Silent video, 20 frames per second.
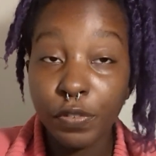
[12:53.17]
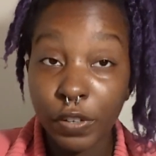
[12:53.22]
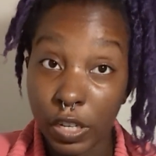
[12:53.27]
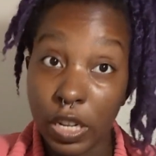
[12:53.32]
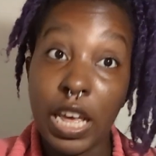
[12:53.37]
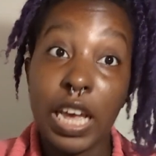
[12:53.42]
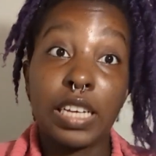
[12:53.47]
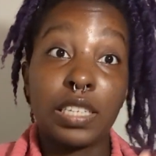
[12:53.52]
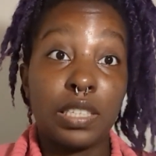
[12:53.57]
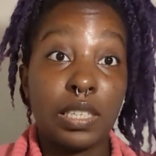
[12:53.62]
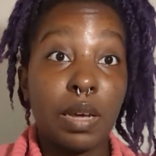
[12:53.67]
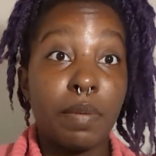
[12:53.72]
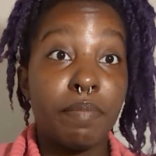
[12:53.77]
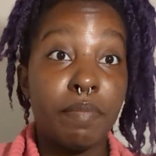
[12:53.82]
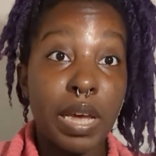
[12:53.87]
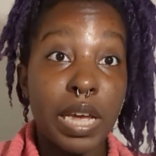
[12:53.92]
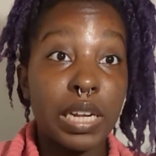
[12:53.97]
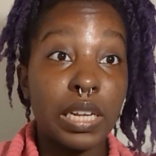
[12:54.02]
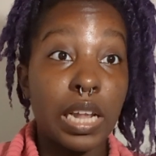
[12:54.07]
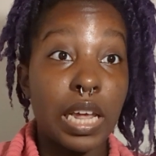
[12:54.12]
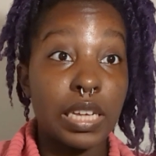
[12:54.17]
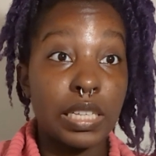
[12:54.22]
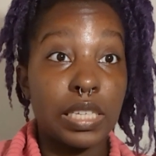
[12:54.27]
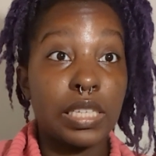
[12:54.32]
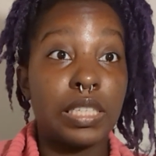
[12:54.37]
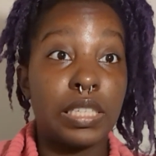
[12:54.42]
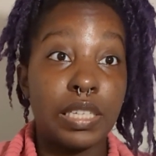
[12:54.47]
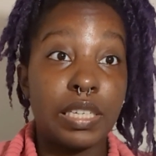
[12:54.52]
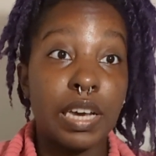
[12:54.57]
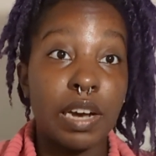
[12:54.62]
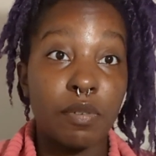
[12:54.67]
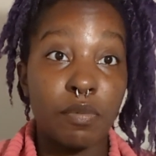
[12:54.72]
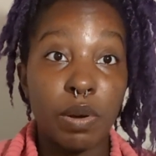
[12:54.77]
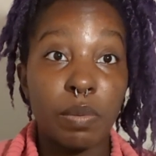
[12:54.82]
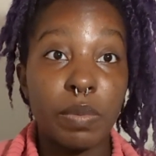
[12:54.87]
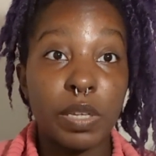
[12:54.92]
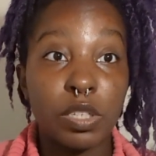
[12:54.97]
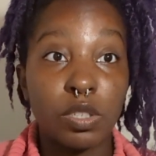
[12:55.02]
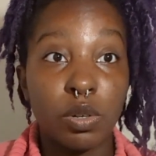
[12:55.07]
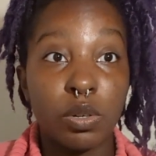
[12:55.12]
feel like some men like to seek out
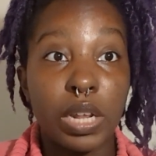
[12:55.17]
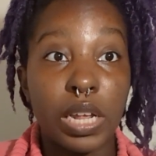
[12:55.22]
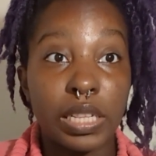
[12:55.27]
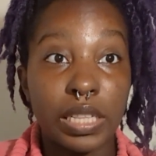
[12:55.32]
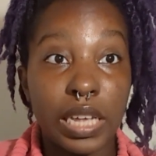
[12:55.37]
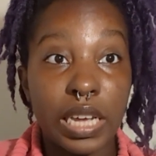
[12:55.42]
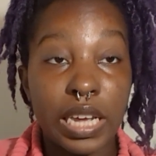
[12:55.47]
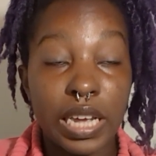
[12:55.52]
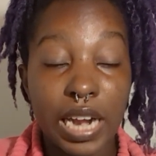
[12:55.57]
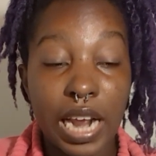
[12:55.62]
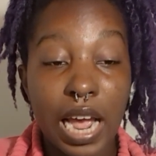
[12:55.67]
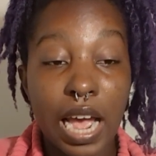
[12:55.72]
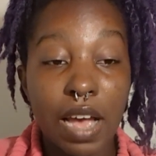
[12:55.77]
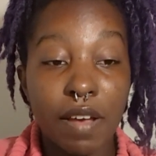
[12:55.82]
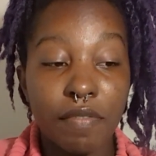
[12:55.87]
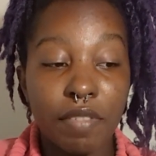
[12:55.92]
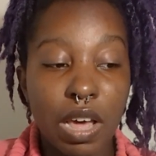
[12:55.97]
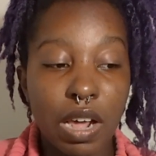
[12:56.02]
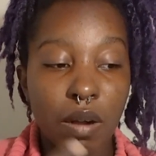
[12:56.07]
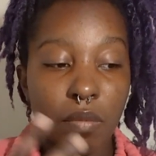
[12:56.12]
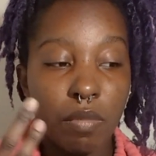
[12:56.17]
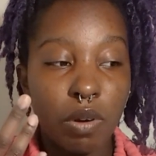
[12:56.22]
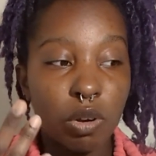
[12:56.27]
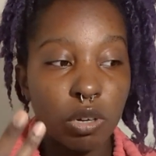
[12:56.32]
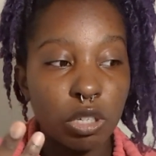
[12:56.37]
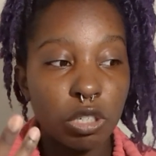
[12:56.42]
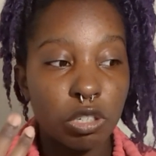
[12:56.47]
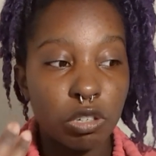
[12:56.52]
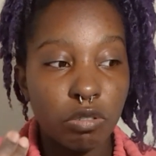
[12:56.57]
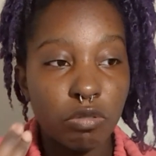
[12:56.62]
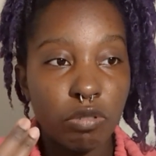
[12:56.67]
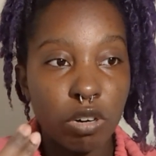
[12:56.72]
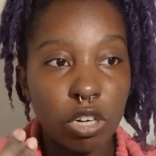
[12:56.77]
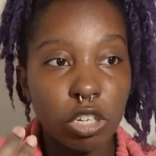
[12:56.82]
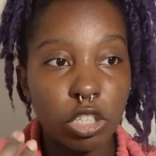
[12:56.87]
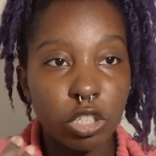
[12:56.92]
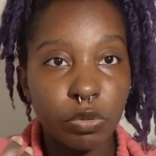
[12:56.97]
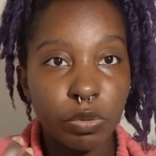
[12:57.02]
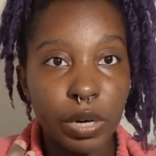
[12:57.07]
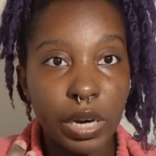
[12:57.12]
women so that they can have that emotional
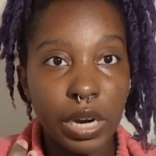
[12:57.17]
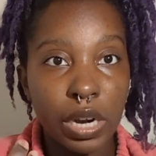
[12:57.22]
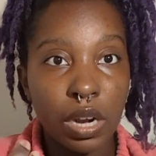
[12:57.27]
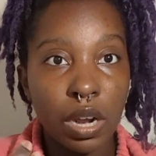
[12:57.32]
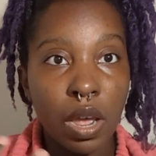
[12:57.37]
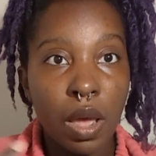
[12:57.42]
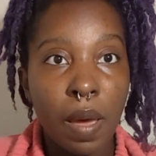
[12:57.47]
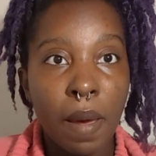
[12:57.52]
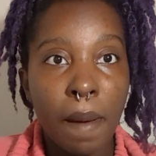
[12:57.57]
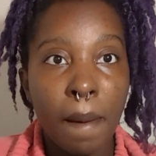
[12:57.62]
nurturing.